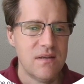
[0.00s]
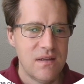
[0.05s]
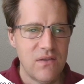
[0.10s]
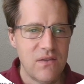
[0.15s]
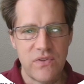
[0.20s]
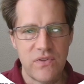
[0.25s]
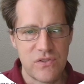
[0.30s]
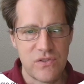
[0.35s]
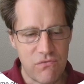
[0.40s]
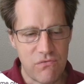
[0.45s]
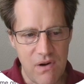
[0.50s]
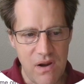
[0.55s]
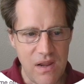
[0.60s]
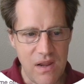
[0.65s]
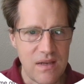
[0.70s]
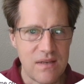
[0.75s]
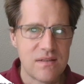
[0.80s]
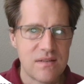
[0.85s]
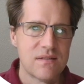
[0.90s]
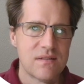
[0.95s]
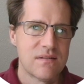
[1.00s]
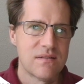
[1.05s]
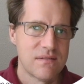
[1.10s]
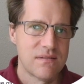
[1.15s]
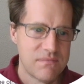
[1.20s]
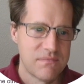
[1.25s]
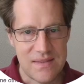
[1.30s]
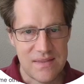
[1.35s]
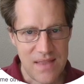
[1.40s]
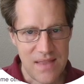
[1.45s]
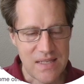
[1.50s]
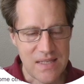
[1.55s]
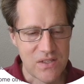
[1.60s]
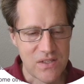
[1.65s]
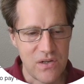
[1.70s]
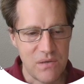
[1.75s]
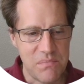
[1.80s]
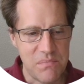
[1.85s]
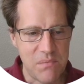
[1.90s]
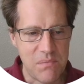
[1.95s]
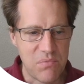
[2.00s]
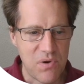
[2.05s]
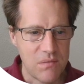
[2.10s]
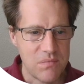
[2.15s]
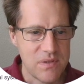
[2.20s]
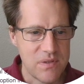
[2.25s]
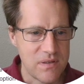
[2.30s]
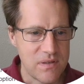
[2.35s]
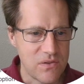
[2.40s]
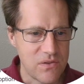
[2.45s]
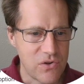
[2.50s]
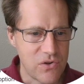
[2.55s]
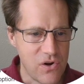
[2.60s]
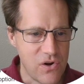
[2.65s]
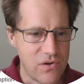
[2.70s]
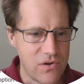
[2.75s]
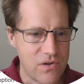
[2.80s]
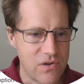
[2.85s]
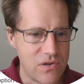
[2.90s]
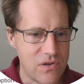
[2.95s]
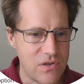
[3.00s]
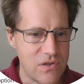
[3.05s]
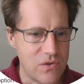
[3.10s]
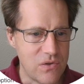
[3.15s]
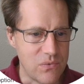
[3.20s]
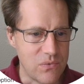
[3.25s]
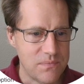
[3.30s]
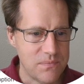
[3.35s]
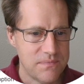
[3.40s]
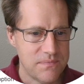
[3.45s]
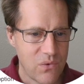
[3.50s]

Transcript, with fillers: If it's writes, that's going to be probably a little harder to do.